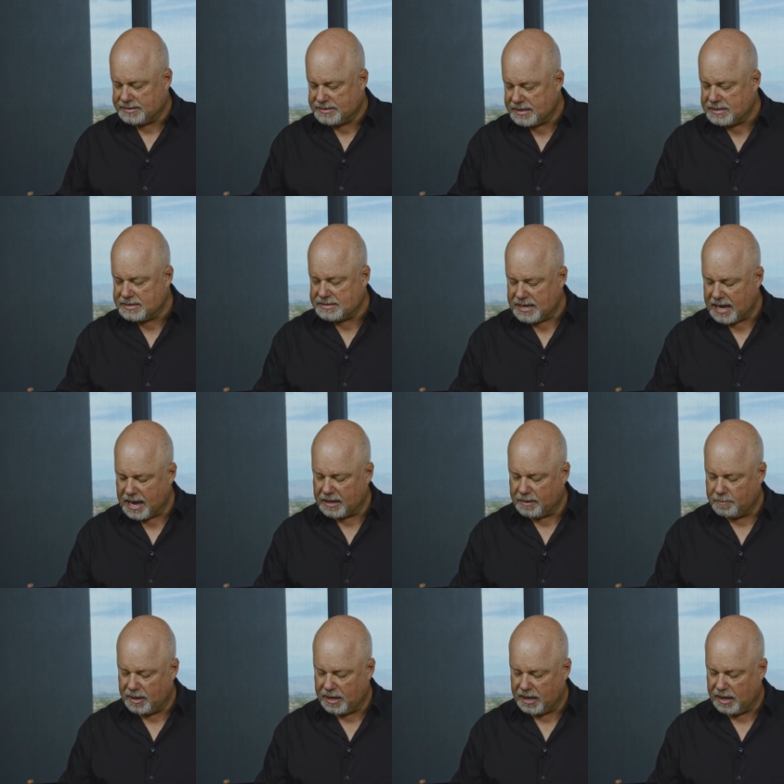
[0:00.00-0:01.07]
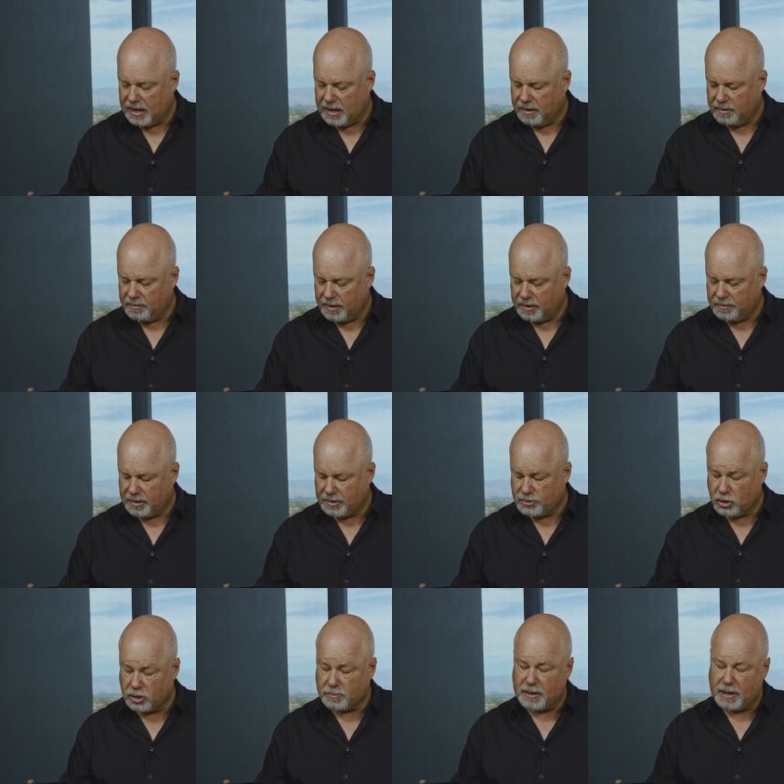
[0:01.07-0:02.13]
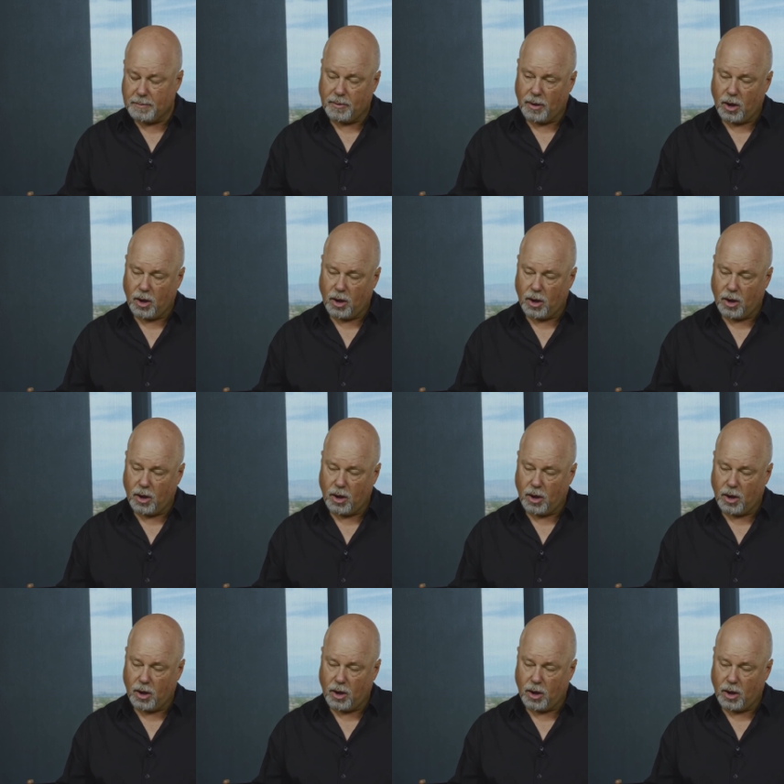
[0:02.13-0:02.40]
took me